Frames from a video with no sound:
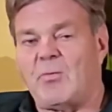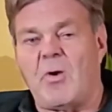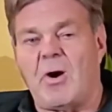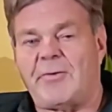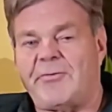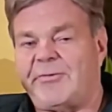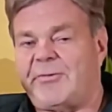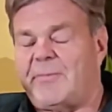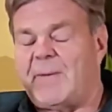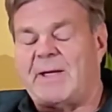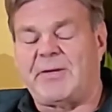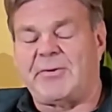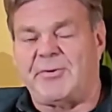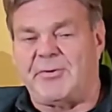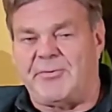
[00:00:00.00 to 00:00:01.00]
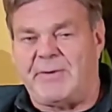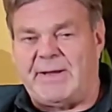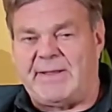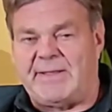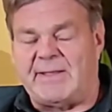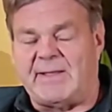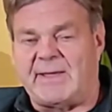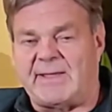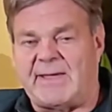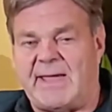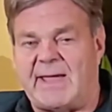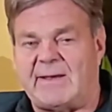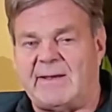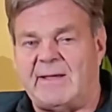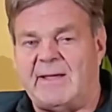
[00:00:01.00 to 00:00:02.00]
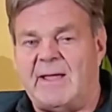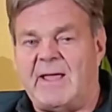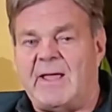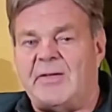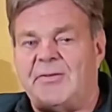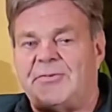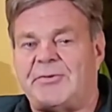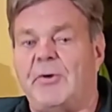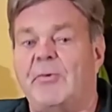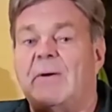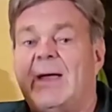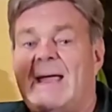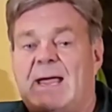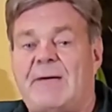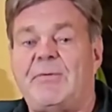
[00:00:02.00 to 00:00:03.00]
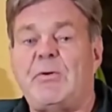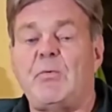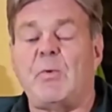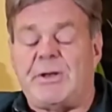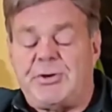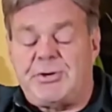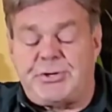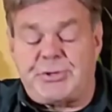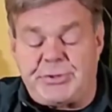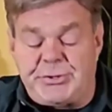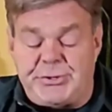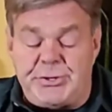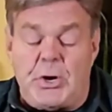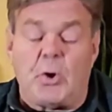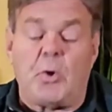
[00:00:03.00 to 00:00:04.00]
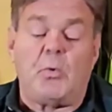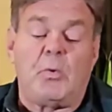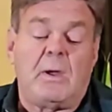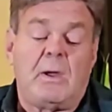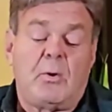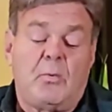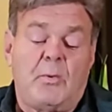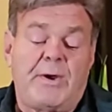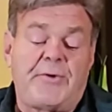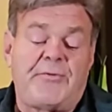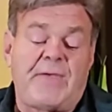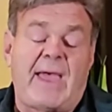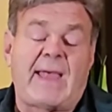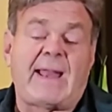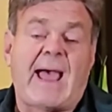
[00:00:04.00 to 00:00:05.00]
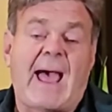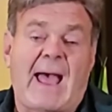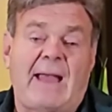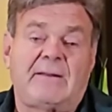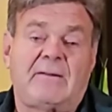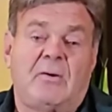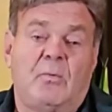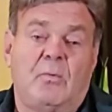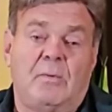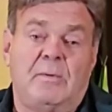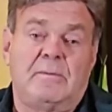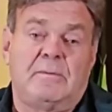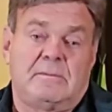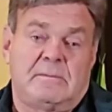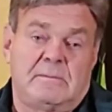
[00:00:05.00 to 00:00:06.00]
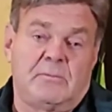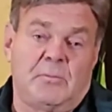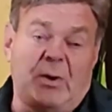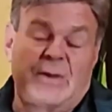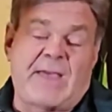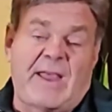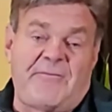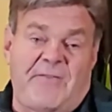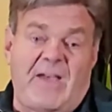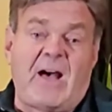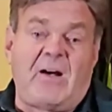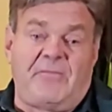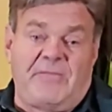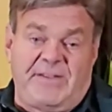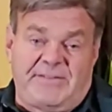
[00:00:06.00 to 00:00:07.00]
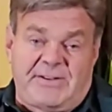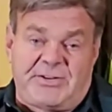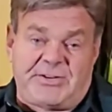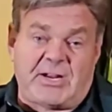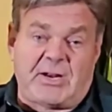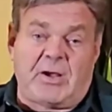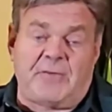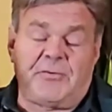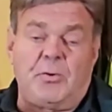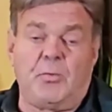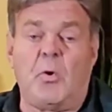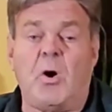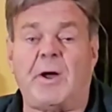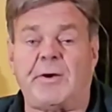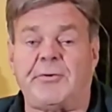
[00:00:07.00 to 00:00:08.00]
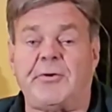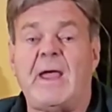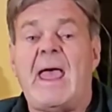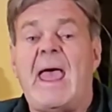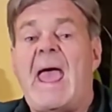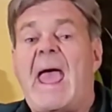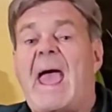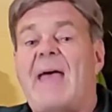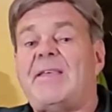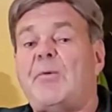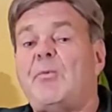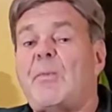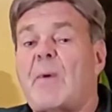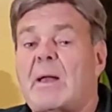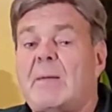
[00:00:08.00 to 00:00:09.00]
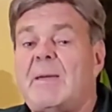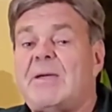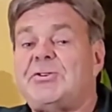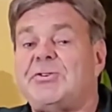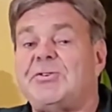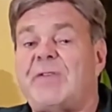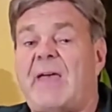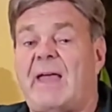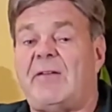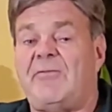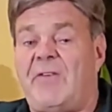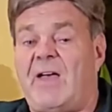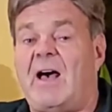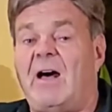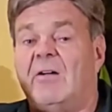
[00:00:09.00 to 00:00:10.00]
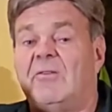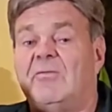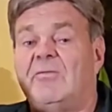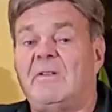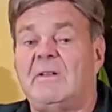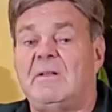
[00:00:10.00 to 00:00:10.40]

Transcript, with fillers: a water spigot, or anything like that. So everyone should know where that hot, where that valve is to shut off your water. And then we want to make sure that valve